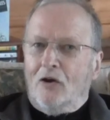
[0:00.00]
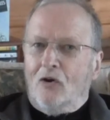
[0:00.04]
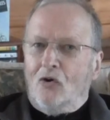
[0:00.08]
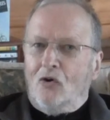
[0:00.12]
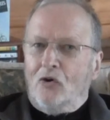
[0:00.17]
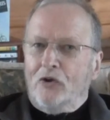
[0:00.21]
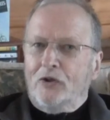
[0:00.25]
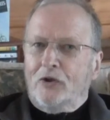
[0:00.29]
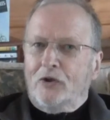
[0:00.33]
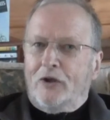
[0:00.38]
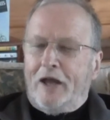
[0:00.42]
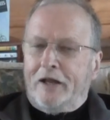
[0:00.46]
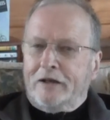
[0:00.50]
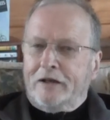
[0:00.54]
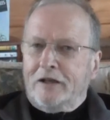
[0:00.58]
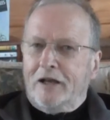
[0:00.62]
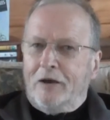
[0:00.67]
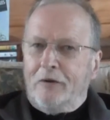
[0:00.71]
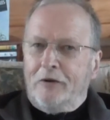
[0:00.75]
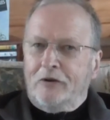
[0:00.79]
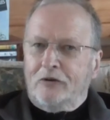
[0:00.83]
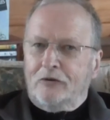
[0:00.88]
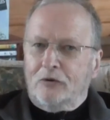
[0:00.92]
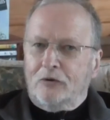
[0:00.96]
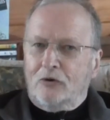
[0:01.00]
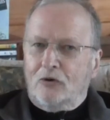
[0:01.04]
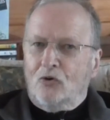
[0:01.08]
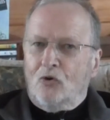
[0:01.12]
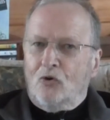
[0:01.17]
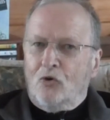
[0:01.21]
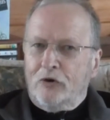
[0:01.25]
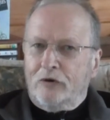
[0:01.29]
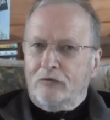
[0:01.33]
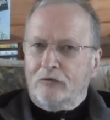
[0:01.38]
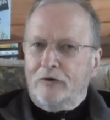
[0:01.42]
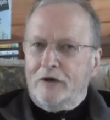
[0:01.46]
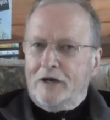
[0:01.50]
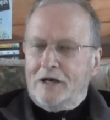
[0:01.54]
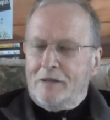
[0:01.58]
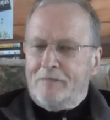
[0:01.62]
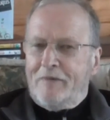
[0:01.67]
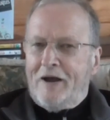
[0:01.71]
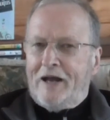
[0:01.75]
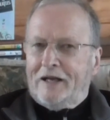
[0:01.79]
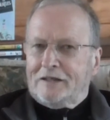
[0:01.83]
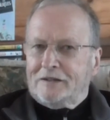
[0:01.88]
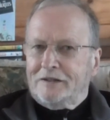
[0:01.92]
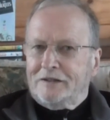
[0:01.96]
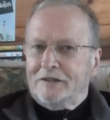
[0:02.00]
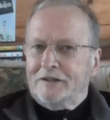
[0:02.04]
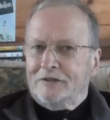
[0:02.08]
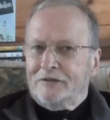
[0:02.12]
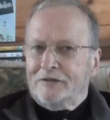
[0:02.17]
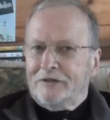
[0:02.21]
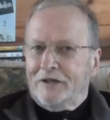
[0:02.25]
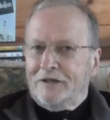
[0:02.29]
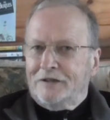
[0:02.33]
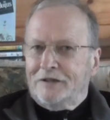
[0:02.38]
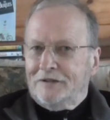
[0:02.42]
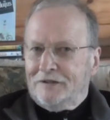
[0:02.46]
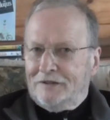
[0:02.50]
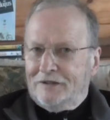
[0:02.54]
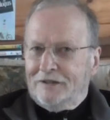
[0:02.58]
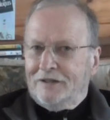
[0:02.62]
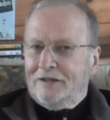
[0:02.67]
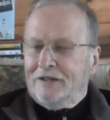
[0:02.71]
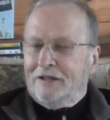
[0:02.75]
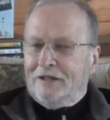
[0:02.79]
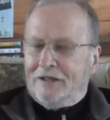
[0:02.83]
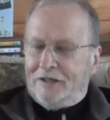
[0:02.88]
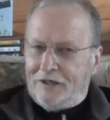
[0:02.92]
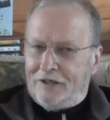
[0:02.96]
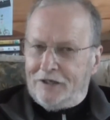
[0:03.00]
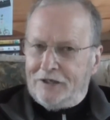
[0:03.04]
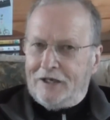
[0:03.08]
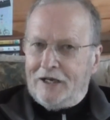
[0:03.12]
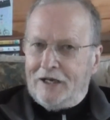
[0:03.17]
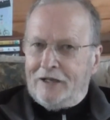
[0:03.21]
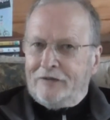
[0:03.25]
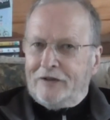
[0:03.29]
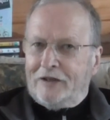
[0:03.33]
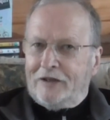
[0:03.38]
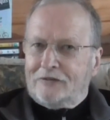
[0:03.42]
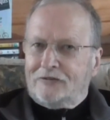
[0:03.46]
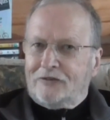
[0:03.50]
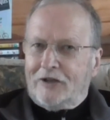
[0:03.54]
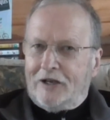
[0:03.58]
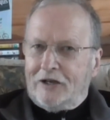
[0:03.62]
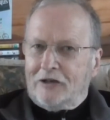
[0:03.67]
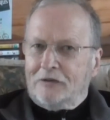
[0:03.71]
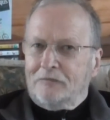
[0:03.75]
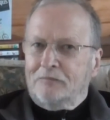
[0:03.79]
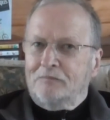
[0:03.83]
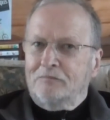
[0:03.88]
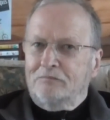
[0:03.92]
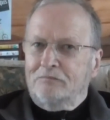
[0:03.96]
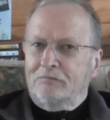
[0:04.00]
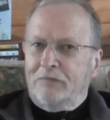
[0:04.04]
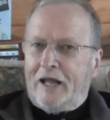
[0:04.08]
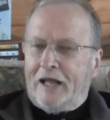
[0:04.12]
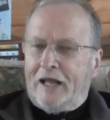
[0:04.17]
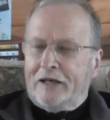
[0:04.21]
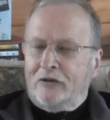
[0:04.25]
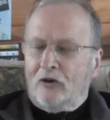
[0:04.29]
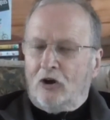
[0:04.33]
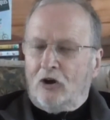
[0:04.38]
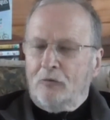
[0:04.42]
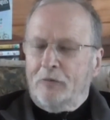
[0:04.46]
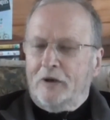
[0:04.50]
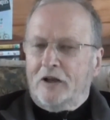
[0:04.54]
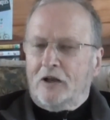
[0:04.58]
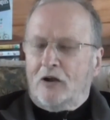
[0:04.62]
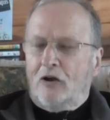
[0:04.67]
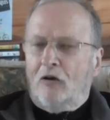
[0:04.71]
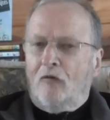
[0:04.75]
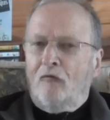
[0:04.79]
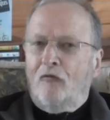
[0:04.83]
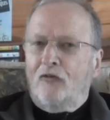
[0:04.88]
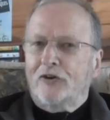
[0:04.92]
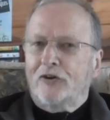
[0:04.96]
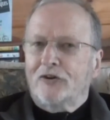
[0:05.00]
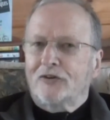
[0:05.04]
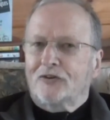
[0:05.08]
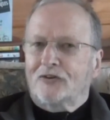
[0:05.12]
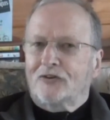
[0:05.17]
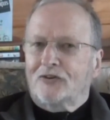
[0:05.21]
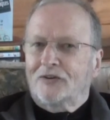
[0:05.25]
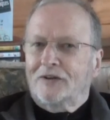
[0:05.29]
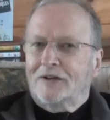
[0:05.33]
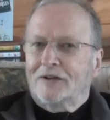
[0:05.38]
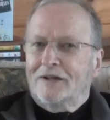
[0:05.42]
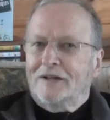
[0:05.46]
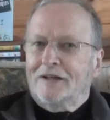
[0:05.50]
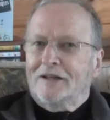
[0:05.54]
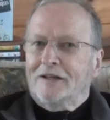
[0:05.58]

Or you can go into a corner really badly, and then again that can knock a bit of confidence,